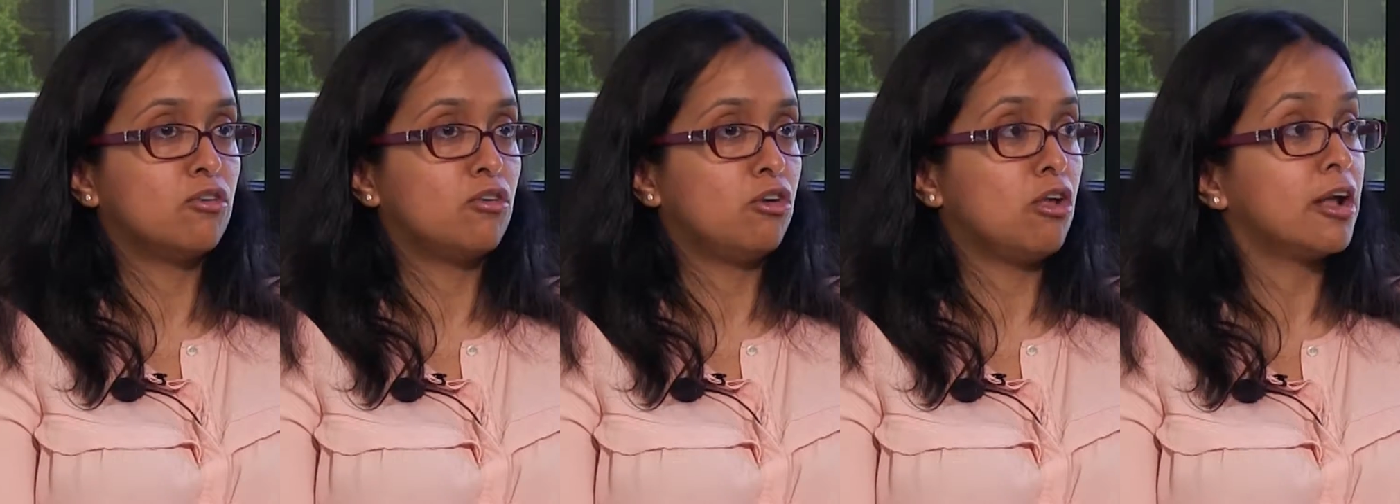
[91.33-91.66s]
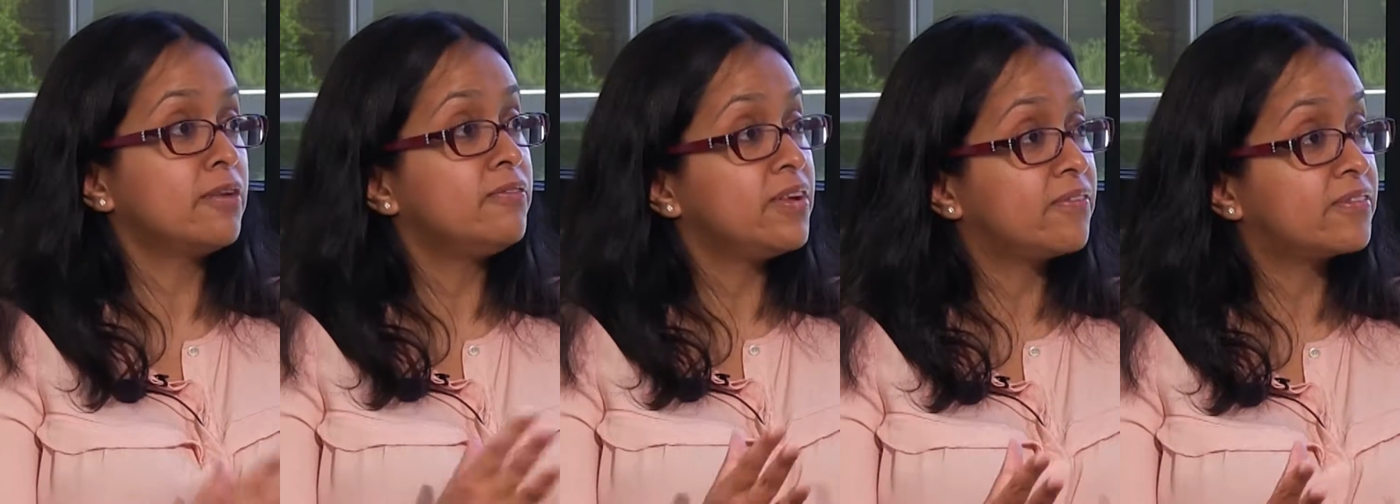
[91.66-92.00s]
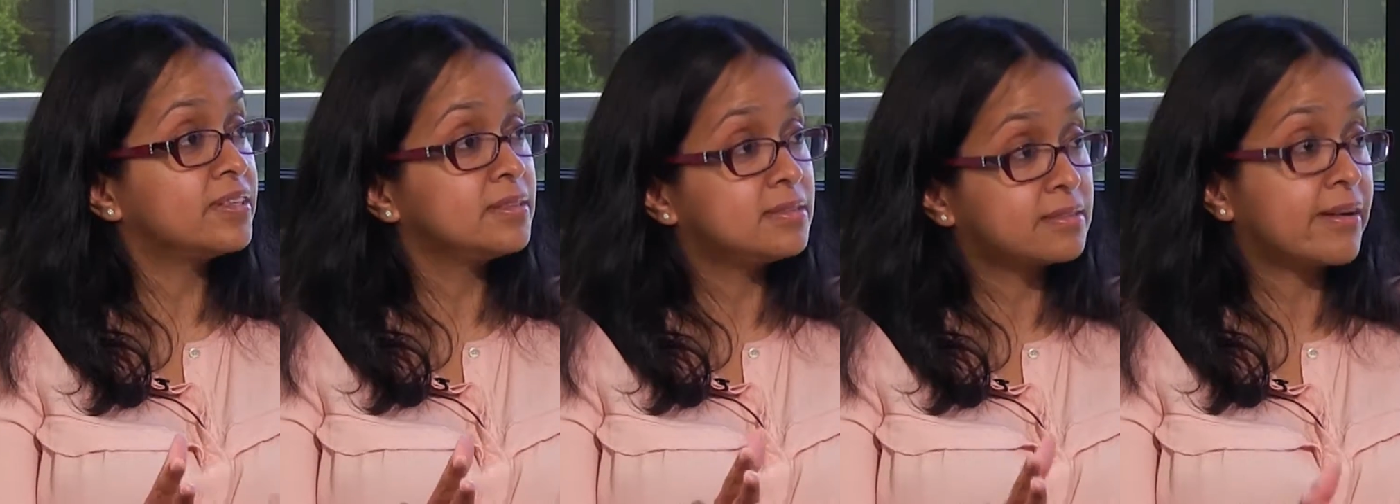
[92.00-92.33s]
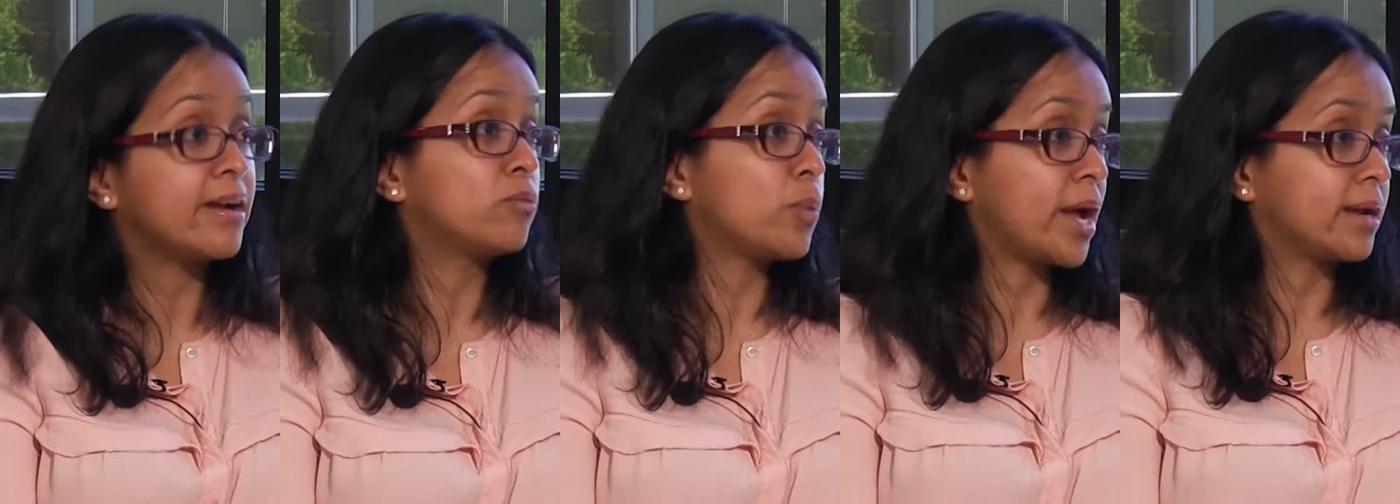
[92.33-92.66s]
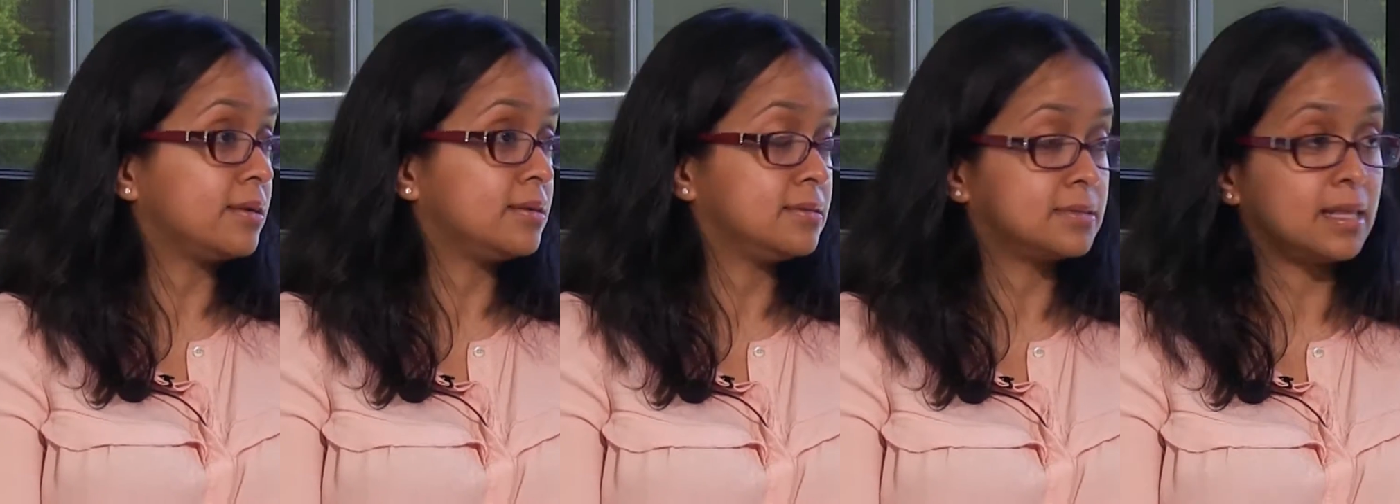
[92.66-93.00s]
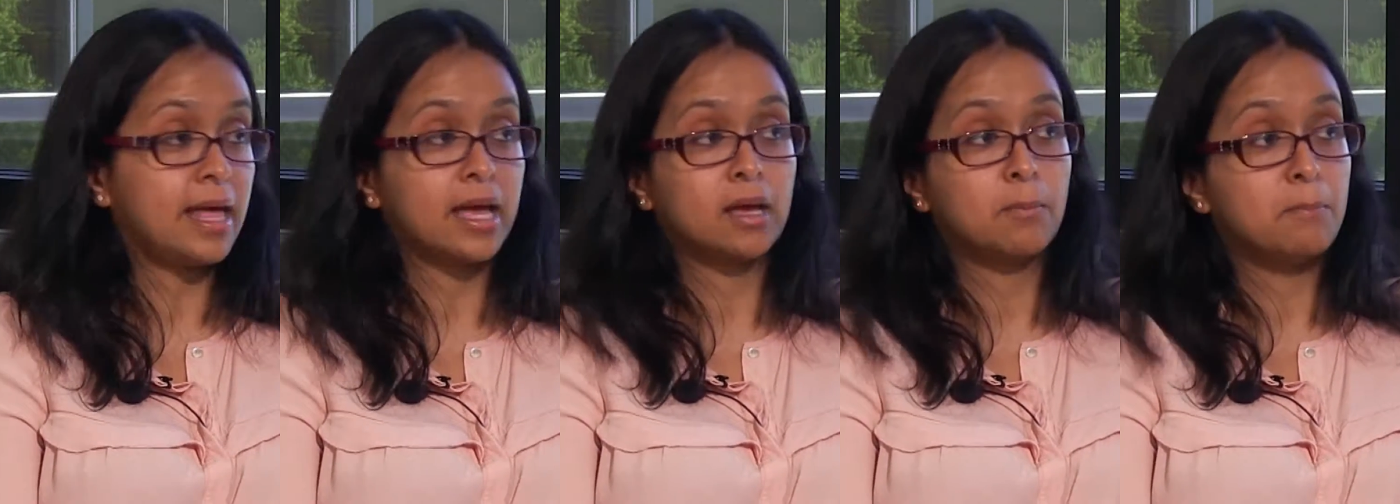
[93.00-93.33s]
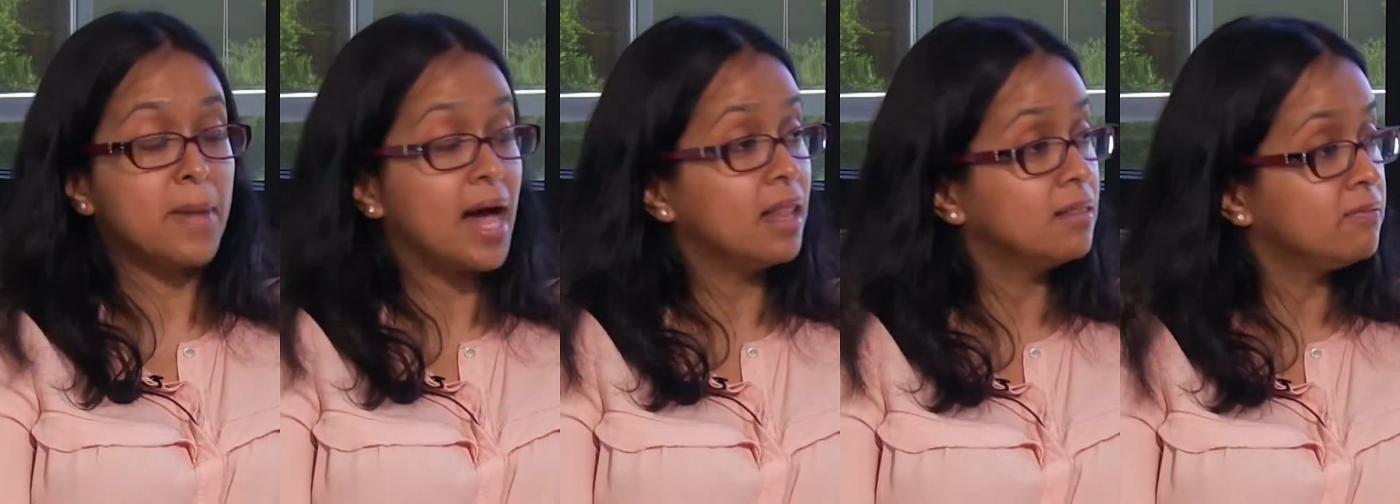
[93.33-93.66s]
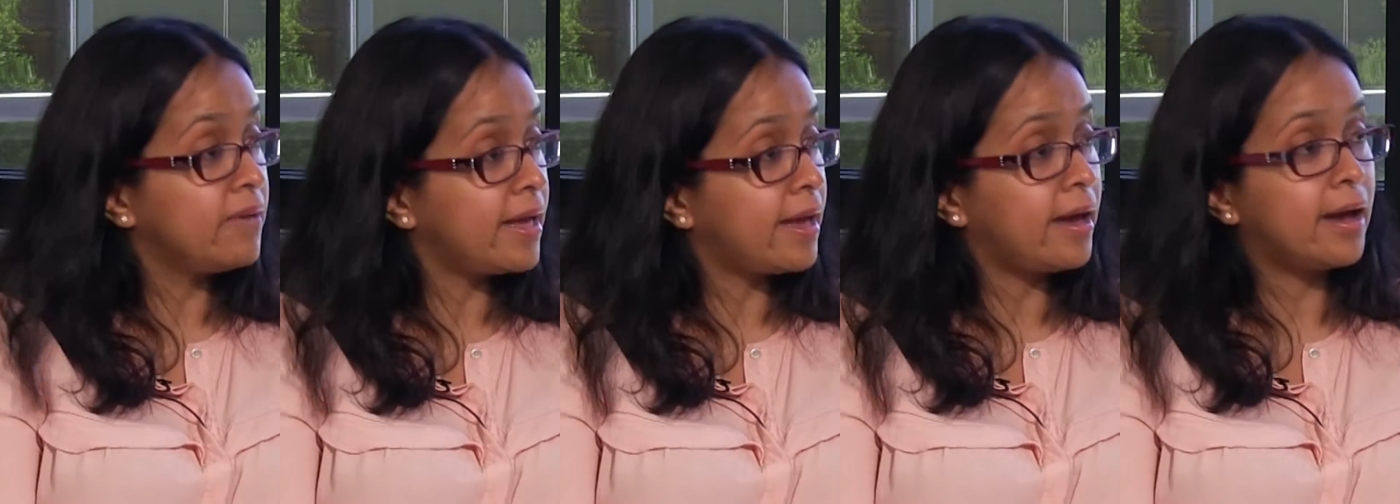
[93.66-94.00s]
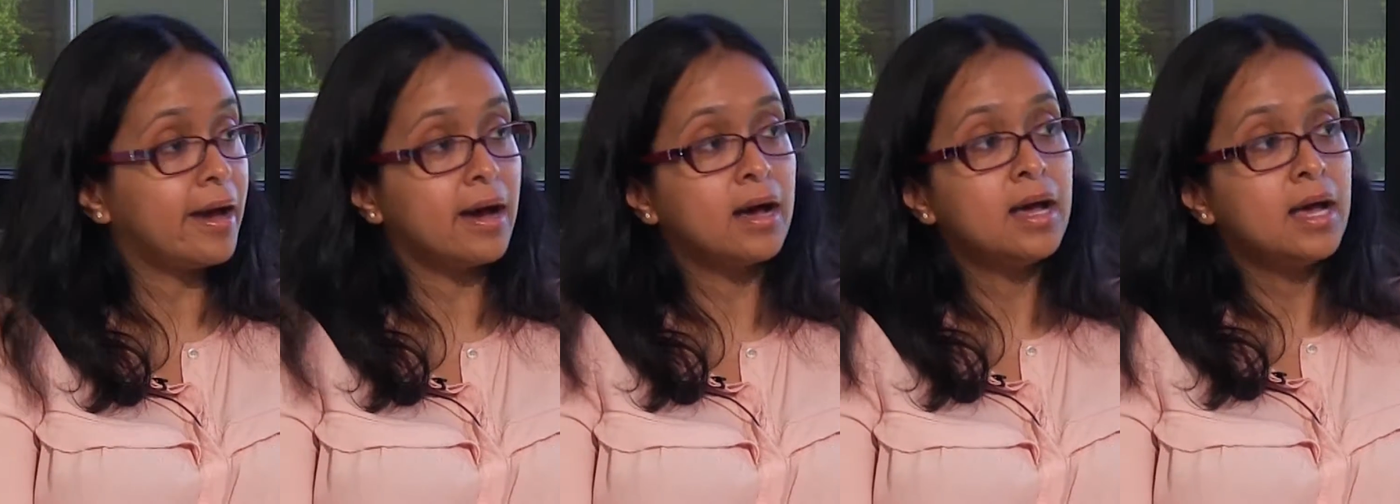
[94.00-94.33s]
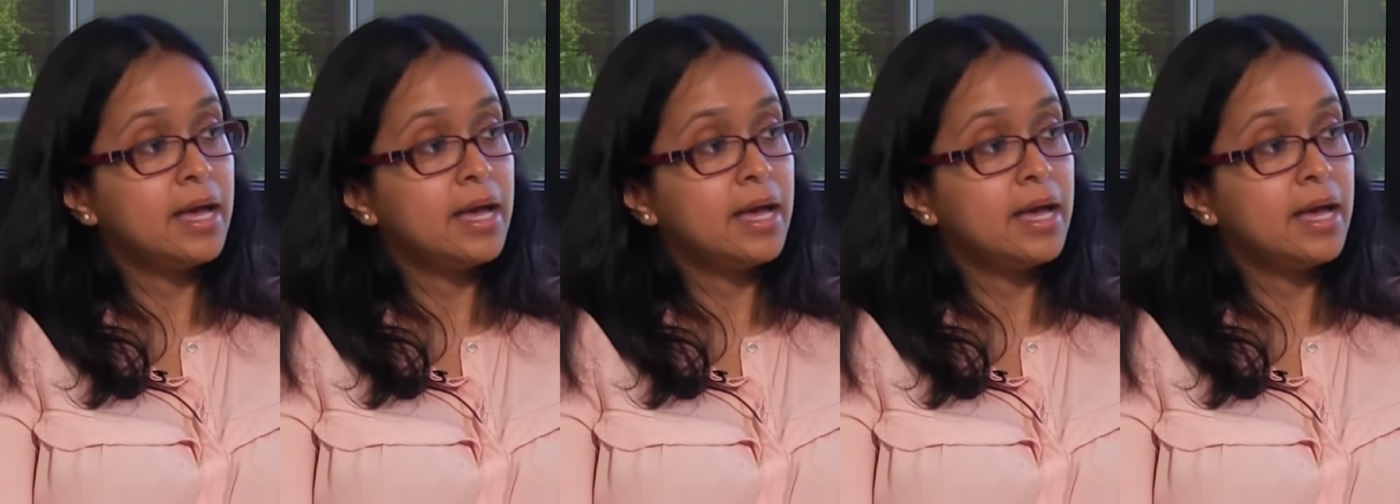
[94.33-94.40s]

lot of different threat vectors like malware,